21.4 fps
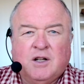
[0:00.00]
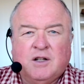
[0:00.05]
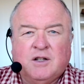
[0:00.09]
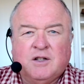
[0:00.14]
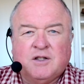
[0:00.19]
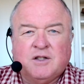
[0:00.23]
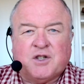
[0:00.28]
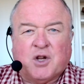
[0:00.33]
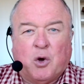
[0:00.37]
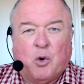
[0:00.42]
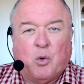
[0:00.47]

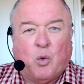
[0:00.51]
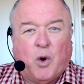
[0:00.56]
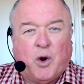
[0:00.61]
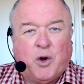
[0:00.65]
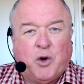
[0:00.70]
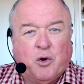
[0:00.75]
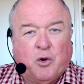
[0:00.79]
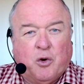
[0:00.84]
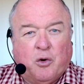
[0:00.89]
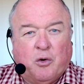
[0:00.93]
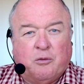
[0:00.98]
So when
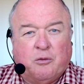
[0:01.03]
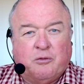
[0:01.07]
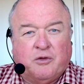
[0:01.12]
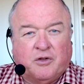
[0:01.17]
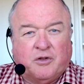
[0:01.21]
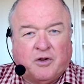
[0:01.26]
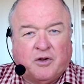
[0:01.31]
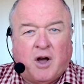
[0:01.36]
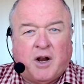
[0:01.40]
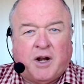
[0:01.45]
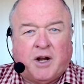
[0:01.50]
you're
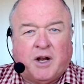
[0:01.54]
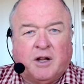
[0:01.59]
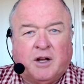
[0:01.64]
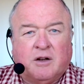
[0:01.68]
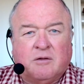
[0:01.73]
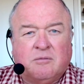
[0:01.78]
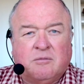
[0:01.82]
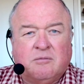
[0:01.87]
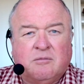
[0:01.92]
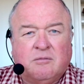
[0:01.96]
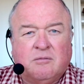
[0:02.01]
designing it,
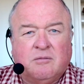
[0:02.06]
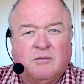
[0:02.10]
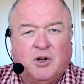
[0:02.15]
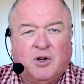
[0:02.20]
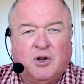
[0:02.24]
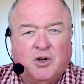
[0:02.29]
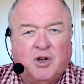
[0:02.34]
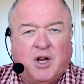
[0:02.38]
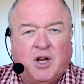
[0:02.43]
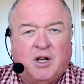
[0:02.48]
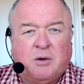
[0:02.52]
you
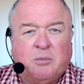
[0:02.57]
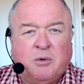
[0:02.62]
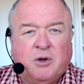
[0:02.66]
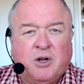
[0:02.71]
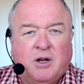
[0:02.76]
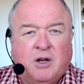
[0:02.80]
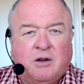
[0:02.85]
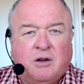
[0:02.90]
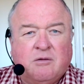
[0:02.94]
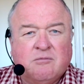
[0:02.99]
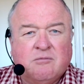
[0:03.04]
need to
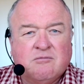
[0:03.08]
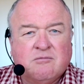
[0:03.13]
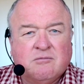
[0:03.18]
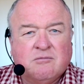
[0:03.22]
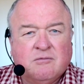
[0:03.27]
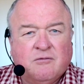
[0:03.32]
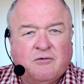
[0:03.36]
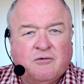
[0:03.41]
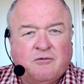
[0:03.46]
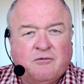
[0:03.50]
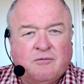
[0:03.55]
be
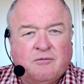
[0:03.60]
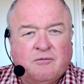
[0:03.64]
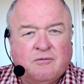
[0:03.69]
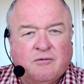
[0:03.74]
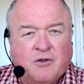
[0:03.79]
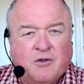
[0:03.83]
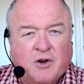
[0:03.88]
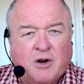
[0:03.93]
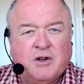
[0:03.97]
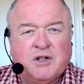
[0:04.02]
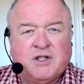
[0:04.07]

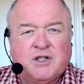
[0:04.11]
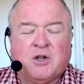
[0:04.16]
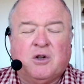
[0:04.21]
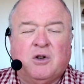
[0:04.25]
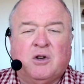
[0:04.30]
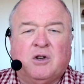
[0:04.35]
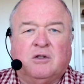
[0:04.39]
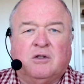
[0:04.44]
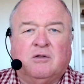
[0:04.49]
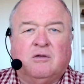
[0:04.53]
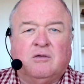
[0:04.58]
very
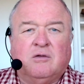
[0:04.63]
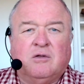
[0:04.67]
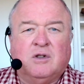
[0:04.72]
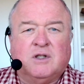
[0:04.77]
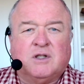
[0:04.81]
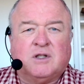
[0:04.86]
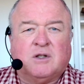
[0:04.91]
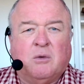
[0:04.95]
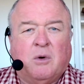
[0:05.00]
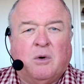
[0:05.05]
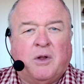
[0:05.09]
certain as
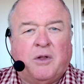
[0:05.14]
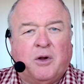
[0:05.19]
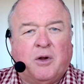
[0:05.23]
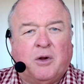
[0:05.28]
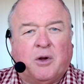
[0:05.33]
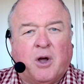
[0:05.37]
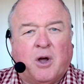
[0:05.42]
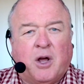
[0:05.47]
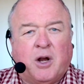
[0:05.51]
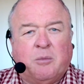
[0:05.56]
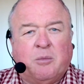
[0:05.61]
to whether you're
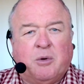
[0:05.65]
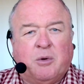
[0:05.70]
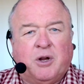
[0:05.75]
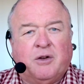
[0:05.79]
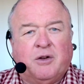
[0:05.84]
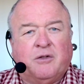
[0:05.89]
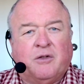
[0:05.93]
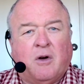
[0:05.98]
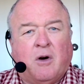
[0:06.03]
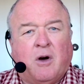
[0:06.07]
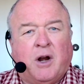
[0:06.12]
going to be
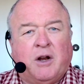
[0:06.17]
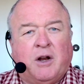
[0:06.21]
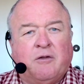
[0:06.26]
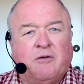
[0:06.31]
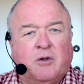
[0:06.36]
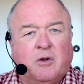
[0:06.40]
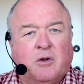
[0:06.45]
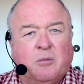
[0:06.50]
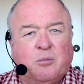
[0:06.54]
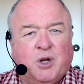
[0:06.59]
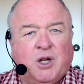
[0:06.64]
designing for
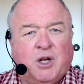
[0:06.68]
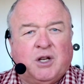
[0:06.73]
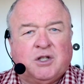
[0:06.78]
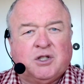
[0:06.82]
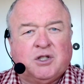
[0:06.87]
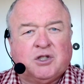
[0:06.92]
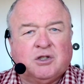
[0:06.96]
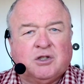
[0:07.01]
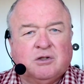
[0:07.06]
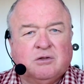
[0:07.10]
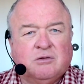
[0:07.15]
the
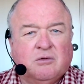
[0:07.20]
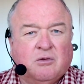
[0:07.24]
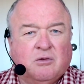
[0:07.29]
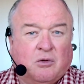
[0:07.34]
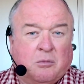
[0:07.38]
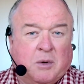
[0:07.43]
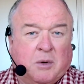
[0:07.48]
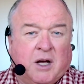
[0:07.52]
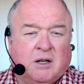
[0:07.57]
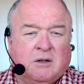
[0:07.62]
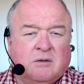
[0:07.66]
beach or
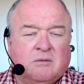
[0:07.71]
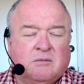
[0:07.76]
mud